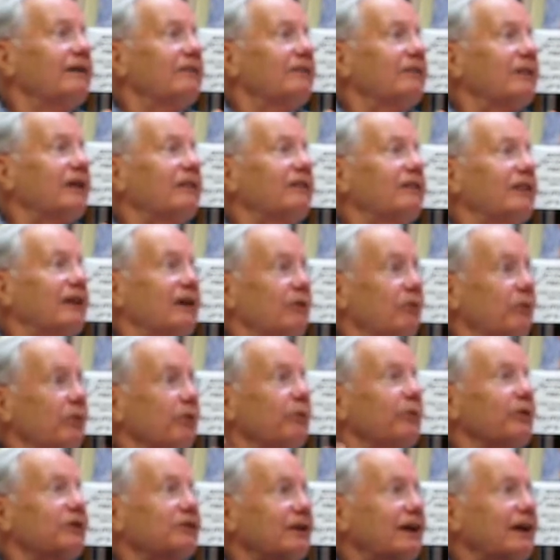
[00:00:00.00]
that they were
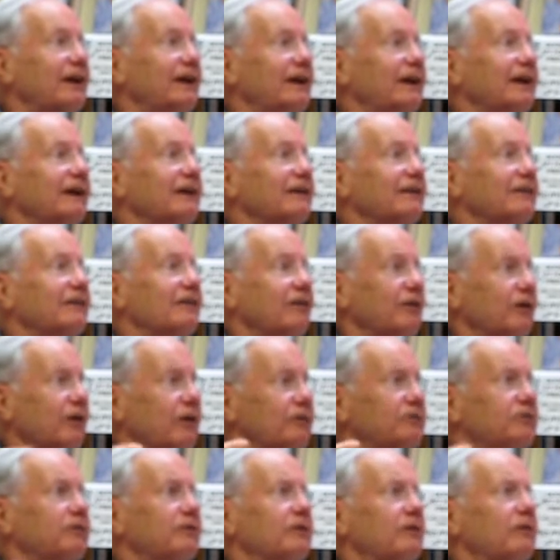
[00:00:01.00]
retained or are
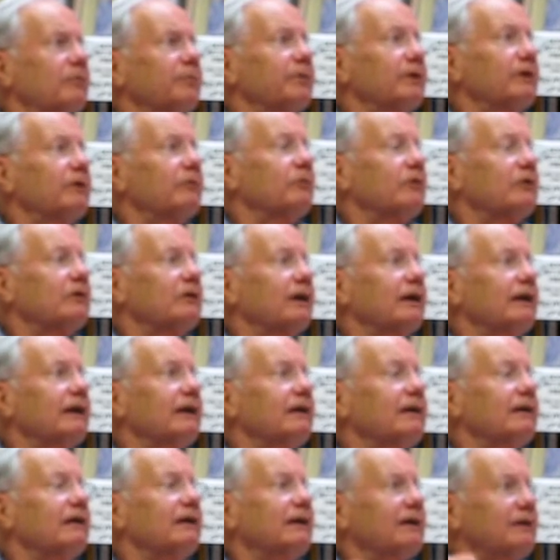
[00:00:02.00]
still being retained